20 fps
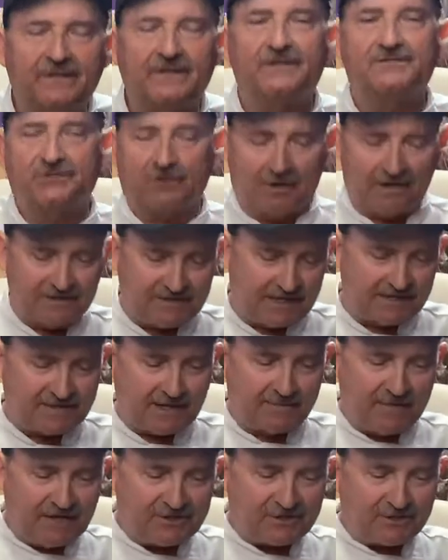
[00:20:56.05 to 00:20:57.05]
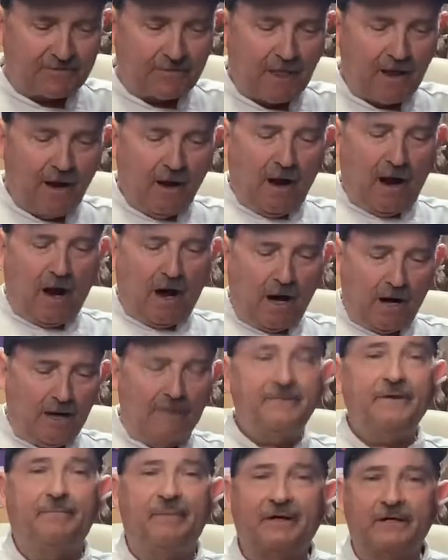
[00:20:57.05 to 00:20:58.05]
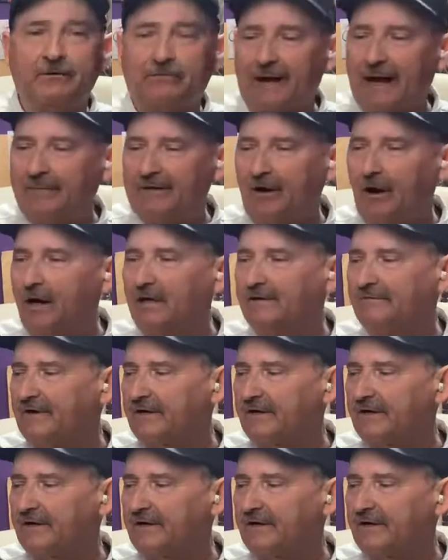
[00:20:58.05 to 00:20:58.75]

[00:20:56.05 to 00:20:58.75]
And so, as I mentioned, the bunny rabbit Olive.